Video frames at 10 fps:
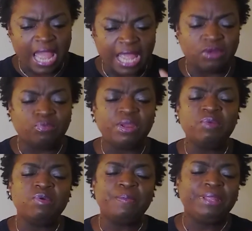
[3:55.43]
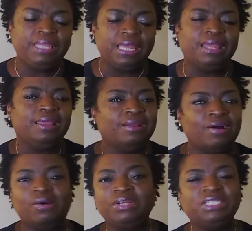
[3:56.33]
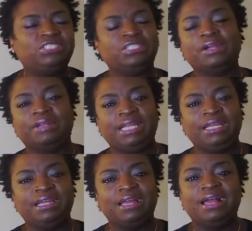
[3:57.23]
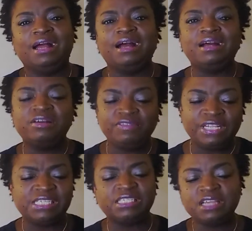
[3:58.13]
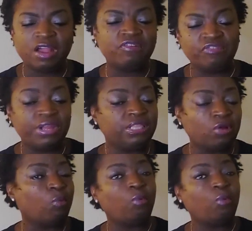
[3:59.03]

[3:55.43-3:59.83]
And we will begin on a journey of discovering the